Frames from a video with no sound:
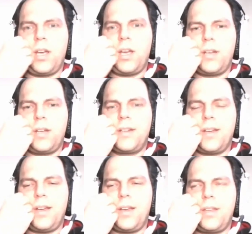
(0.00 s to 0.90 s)
And
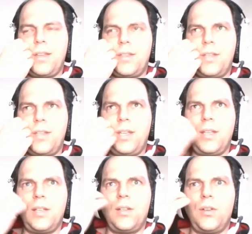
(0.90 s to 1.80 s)
uh,
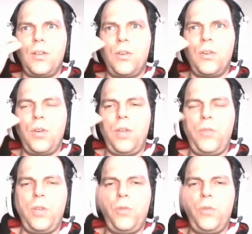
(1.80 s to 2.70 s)
the if
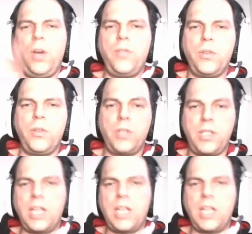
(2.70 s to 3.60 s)
if you have the, the
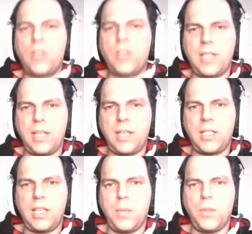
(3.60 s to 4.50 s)
centralized data
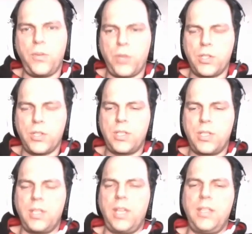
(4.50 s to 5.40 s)
team uh, first,
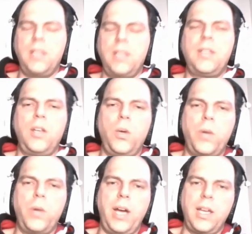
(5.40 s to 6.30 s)
then the, the
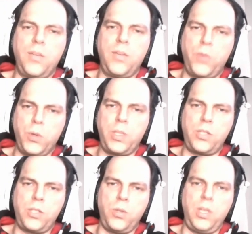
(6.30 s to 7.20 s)
lower hanging fruit is
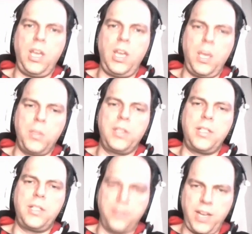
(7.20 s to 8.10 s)
to enable the
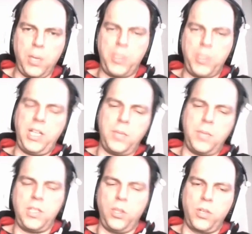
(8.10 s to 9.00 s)
developer teams
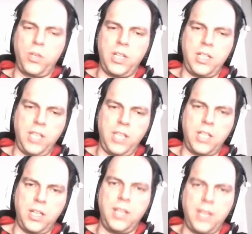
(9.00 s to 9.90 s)
in the
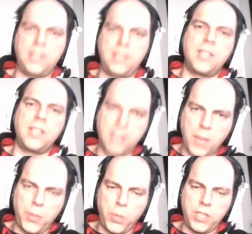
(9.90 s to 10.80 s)
organization, and that's the step
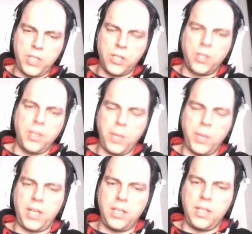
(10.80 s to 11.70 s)
that we took
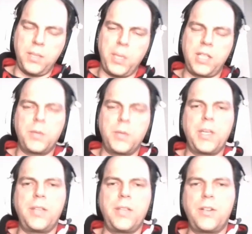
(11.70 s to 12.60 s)
back in back in
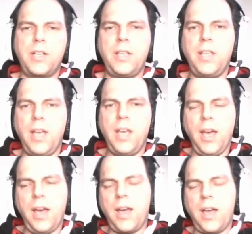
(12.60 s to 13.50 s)
2013.
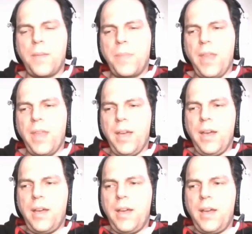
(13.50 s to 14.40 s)
Um,
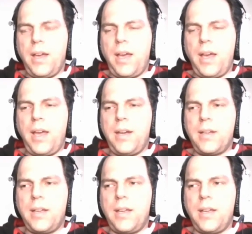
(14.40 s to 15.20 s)
and